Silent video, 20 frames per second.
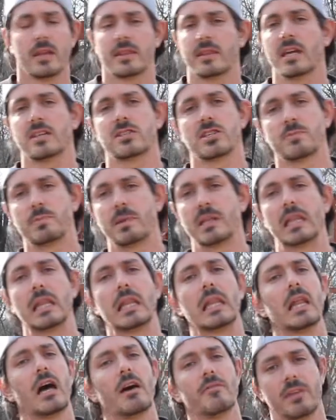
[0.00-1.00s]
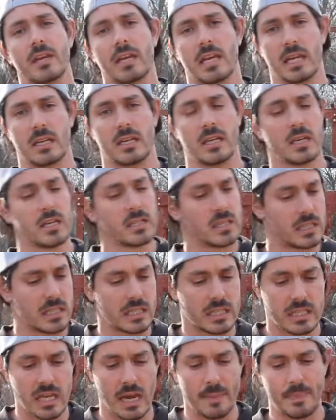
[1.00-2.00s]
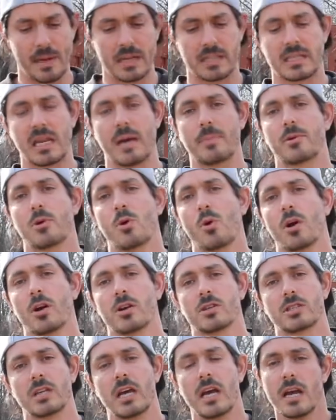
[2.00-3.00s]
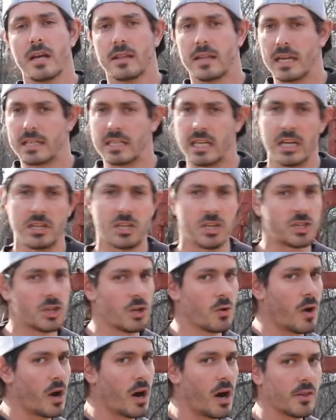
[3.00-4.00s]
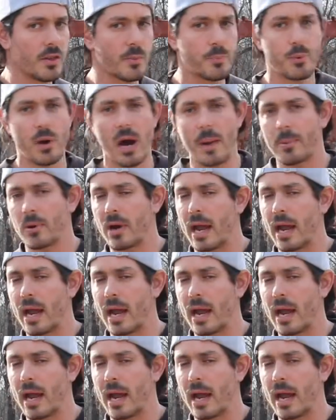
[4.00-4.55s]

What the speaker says: they've just been loving it because it's a step-by-step course that teaches you all the proper